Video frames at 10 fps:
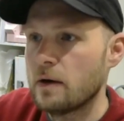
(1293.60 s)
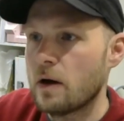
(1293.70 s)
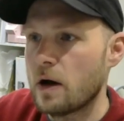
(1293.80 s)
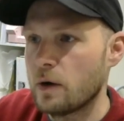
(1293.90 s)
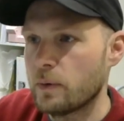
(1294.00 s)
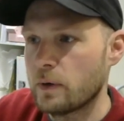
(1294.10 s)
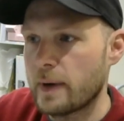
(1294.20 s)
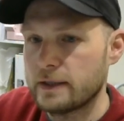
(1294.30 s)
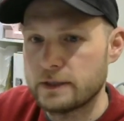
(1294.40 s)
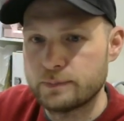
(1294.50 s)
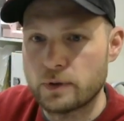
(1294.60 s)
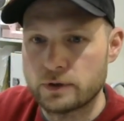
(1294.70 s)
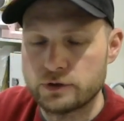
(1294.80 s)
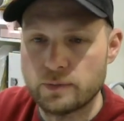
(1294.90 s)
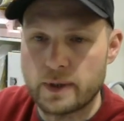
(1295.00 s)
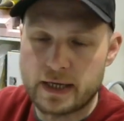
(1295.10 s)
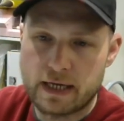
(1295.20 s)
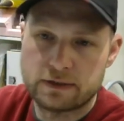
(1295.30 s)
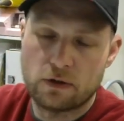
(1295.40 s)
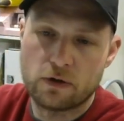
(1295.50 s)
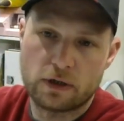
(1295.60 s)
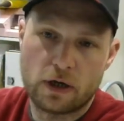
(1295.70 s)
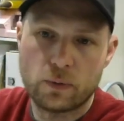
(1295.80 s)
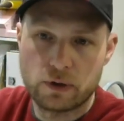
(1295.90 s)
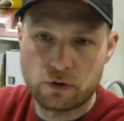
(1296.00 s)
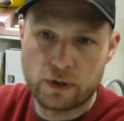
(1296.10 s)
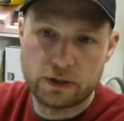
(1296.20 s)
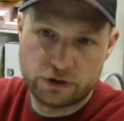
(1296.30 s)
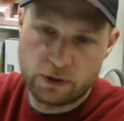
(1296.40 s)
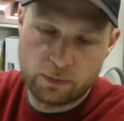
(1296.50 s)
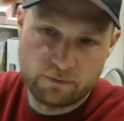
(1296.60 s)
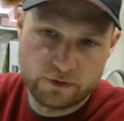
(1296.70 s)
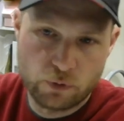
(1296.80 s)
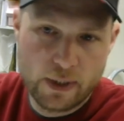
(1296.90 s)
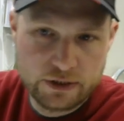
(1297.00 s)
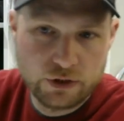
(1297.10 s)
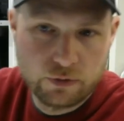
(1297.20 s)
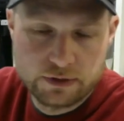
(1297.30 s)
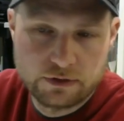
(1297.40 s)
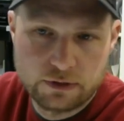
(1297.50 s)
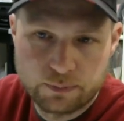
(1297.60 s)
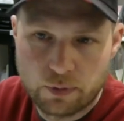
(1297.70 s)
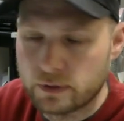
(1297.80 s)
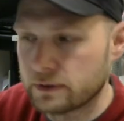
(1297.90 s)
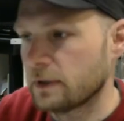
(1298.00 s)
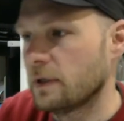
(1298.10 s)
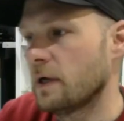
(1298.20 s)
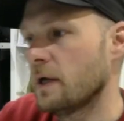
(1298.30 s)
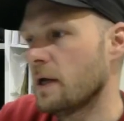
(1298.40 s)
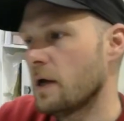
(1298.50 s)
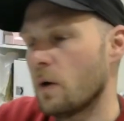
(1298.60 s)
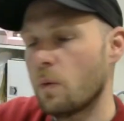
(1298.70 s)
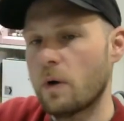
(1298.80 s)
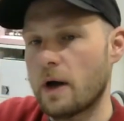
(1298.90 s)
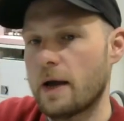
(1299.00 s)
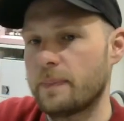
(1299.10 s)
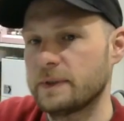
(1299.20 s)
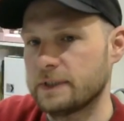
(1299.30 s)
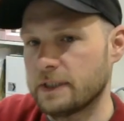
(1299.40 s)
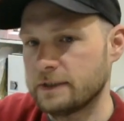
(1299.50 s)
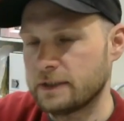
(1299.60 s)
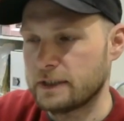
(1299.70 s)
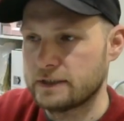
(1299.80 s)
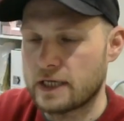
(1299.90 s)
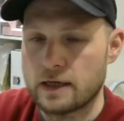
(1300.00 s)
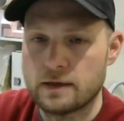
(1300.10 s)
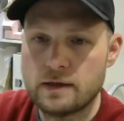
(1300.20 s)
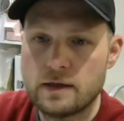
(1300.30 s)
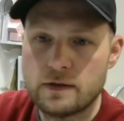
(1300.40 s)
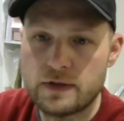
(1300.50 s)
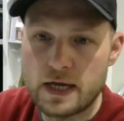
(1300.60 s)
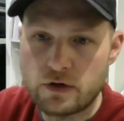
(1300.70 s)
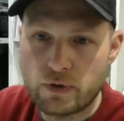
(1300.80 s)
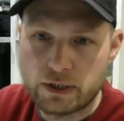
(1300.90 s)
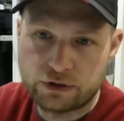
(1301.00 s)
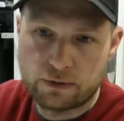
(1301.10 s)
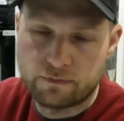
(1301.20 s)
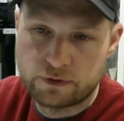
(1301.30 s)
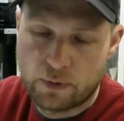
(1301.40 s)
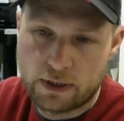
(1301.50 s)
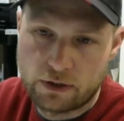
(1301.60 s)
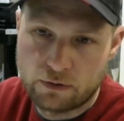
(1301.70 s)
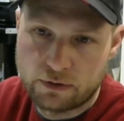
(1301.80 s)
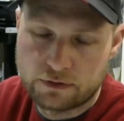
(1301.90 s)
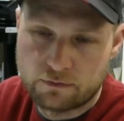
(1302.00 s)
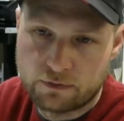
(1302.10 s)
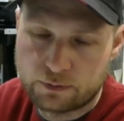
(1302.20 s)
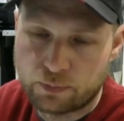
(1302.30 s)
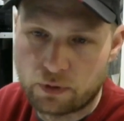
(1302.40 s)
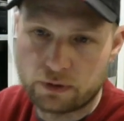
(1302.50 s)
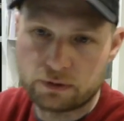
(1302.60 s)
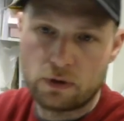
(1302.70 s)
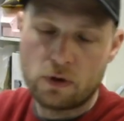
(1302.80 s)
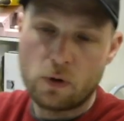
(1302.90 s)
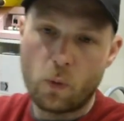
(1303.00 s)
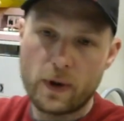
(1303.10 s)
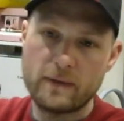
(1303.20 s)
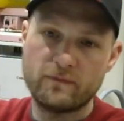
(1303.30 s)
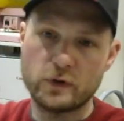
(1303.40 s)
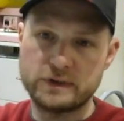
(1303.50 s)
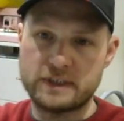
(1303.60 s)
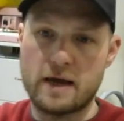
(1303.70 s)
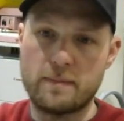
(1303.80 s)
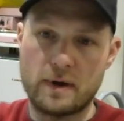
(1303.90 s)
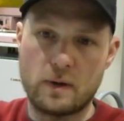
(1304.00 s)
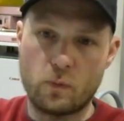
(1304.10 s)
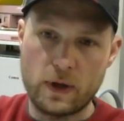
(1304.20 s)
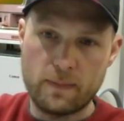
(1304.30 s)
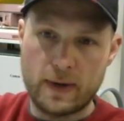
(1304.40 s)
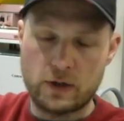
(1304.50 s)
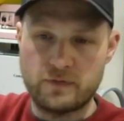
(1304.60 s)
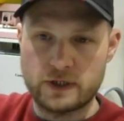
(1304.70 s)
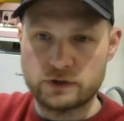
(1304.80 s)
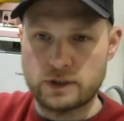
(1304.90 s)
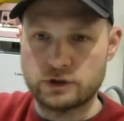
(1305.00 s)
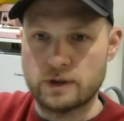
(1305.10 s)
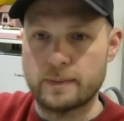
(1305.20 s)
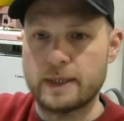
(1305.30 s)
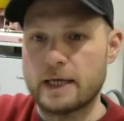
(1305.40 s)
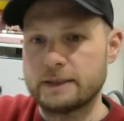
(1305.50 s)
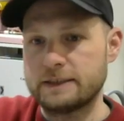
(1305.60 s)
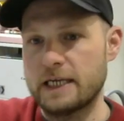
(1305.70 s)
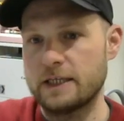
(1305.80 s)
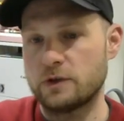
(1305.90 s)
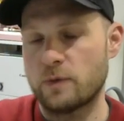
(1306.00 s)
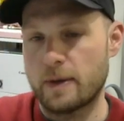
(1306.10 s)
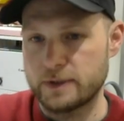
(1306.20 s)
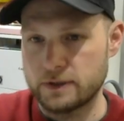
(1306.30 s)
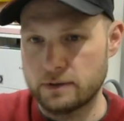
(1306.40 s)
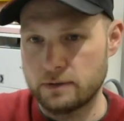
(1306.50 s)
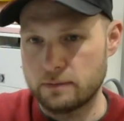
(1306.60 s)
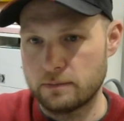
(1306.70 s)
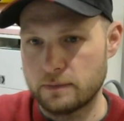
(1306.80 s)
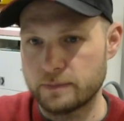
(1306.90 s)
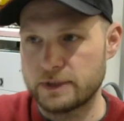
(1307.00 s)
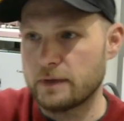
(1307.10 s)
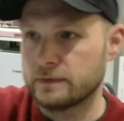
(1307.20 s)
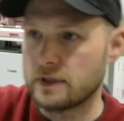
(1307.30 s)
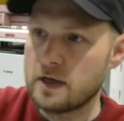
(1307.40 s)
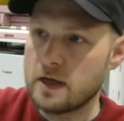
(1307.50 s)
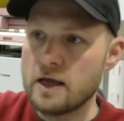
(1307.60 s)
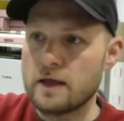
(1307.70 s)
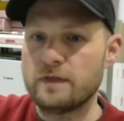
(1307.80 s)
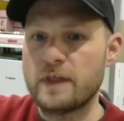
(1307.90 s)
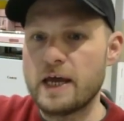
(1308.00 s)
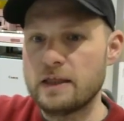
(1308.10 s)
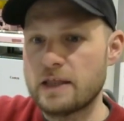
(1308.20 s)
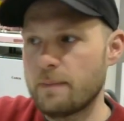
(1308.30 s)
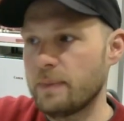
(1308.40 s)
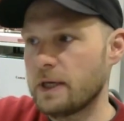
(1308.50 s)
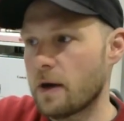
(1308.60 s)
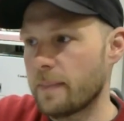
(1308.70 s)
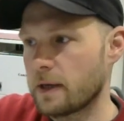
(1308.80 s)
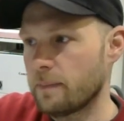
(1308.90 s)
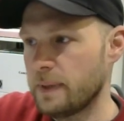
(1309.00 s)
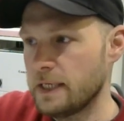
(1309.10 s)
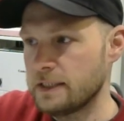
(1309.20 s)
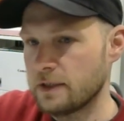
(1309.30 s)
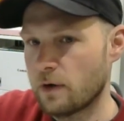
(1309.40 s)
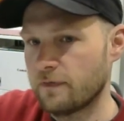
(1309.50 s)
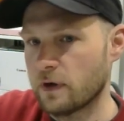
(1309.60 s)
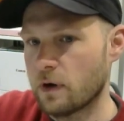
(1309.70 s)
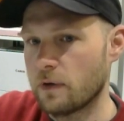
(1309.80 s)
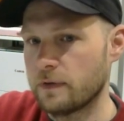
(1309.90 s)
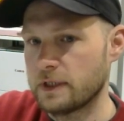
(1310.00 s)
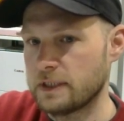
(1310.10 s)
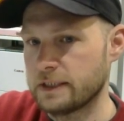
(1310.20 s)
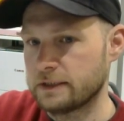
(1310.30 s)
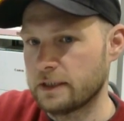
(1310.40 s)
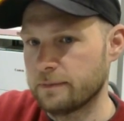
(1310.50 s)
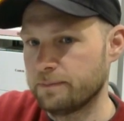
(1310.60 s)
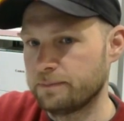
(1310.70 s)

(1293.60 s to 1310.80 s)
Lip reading: I want to add this product to my catalog and I want to create a shipment for 20 units of this product. What happens is that they create a shipment for 20 units of this product. We invoice them, we manufacture that shipment and send it to Amazon themselves. They then become a competing offer on this listing.